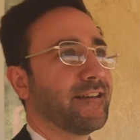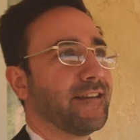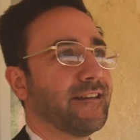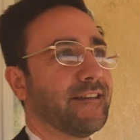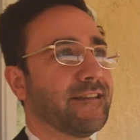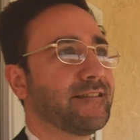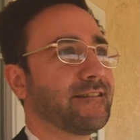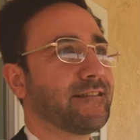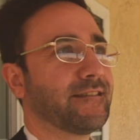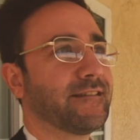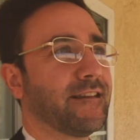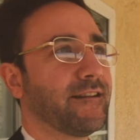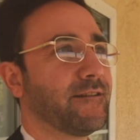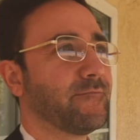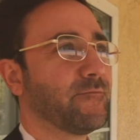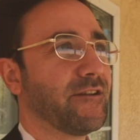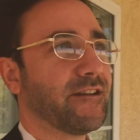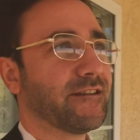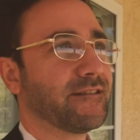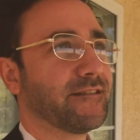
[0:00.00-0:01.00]
It's
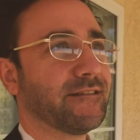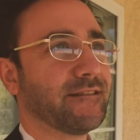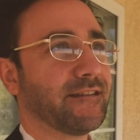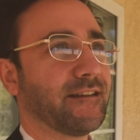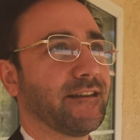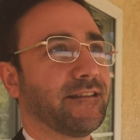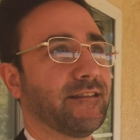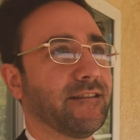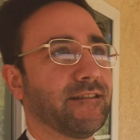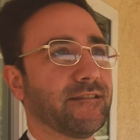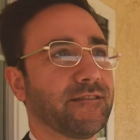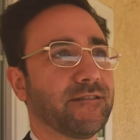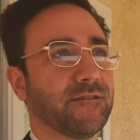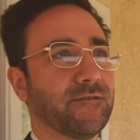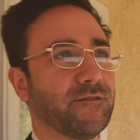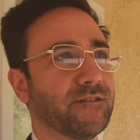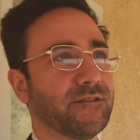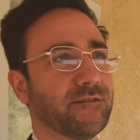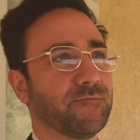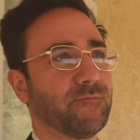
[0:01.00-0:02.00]
celebrations like this, it
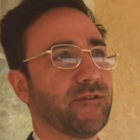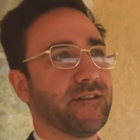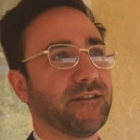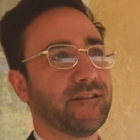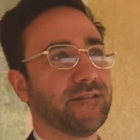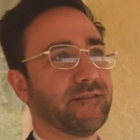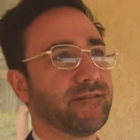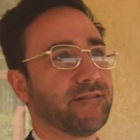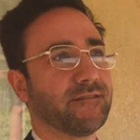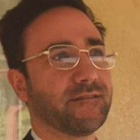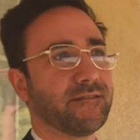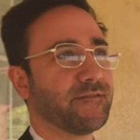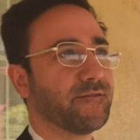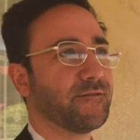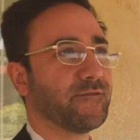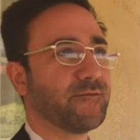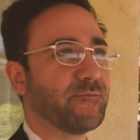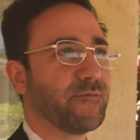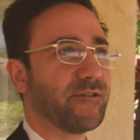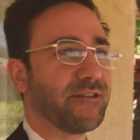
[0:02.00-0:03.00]
just brings, you
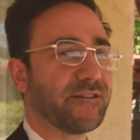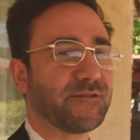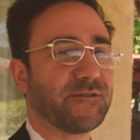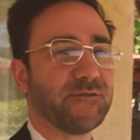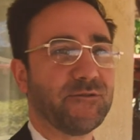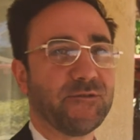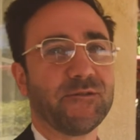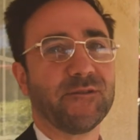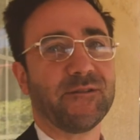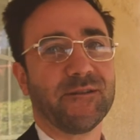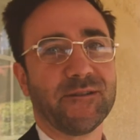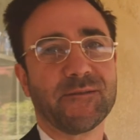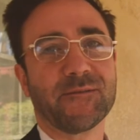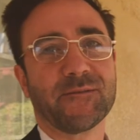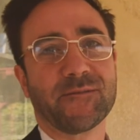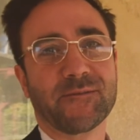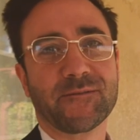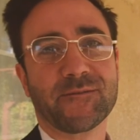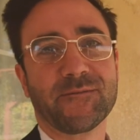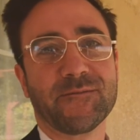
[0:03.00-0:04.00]
know, brings joy,
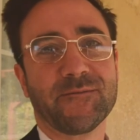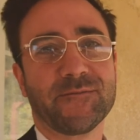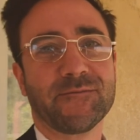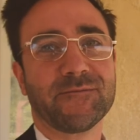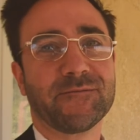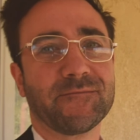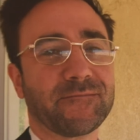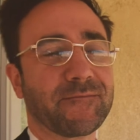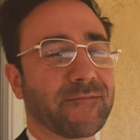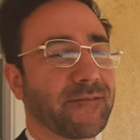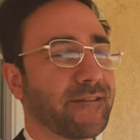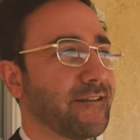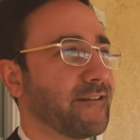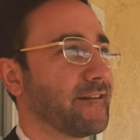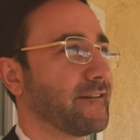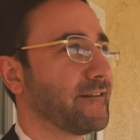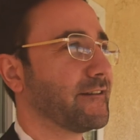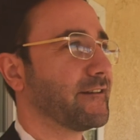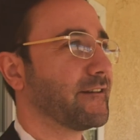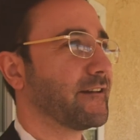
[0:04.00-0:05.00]
you know?
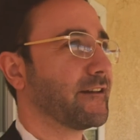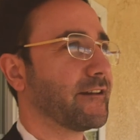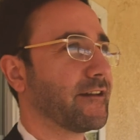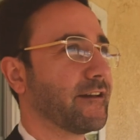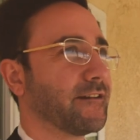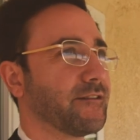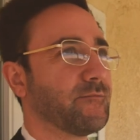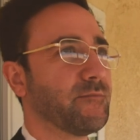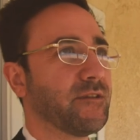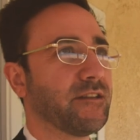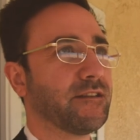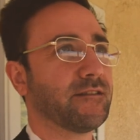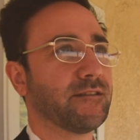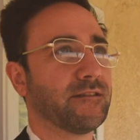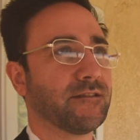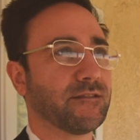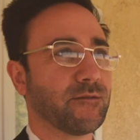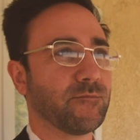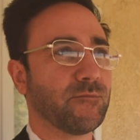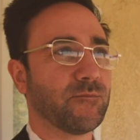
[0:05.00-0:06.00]
Uh, got to meet
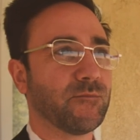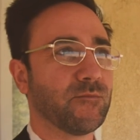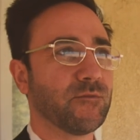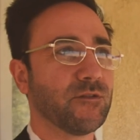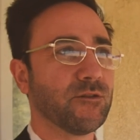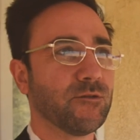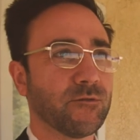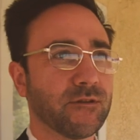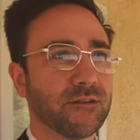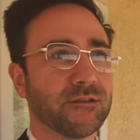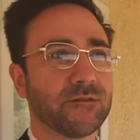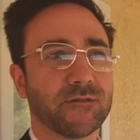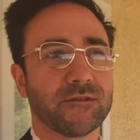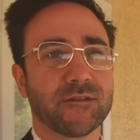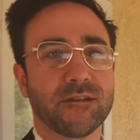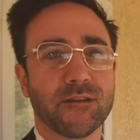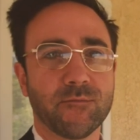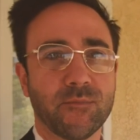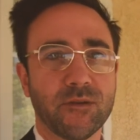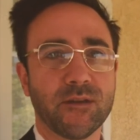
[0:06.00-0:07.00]
some new
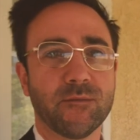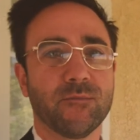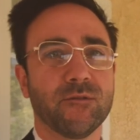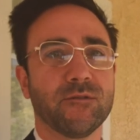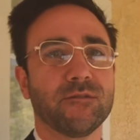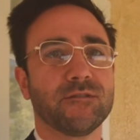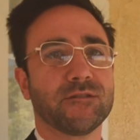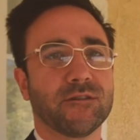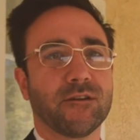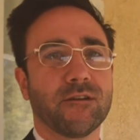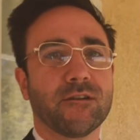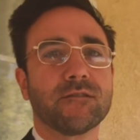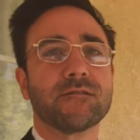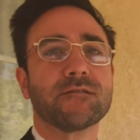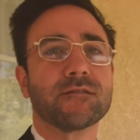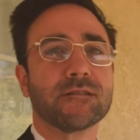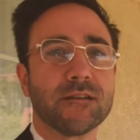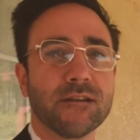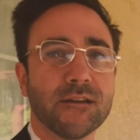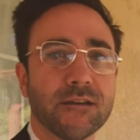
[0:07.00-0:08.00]
interesting people.
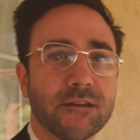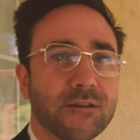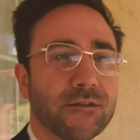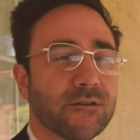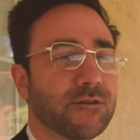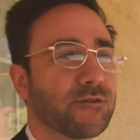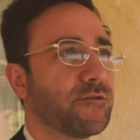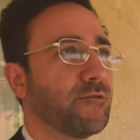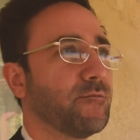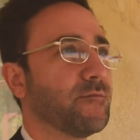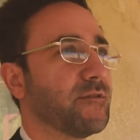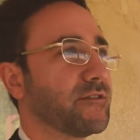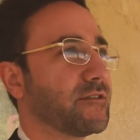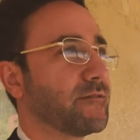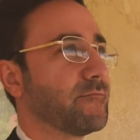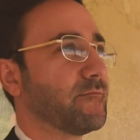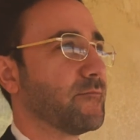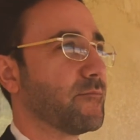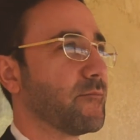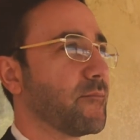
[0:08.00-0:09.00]
Charles showed me
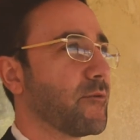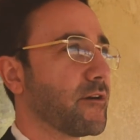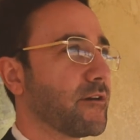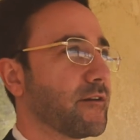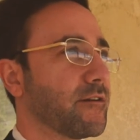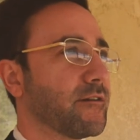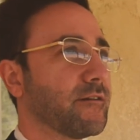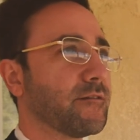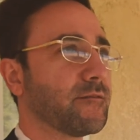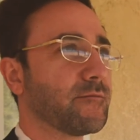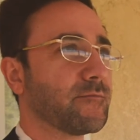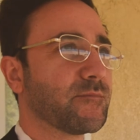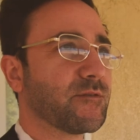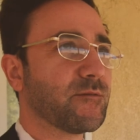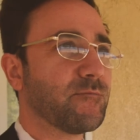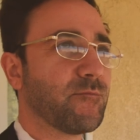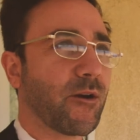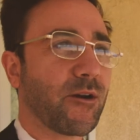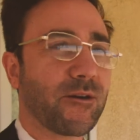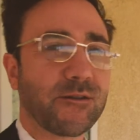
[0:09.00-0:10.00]
some uh,
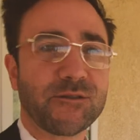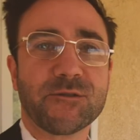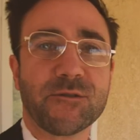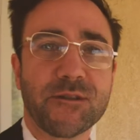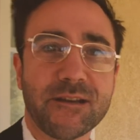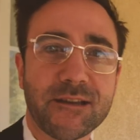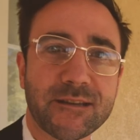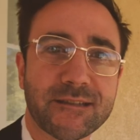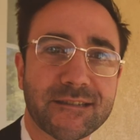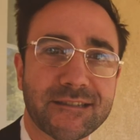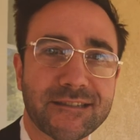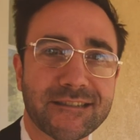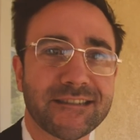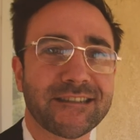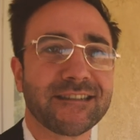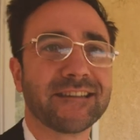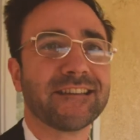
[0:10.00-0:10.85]
some bar tricks.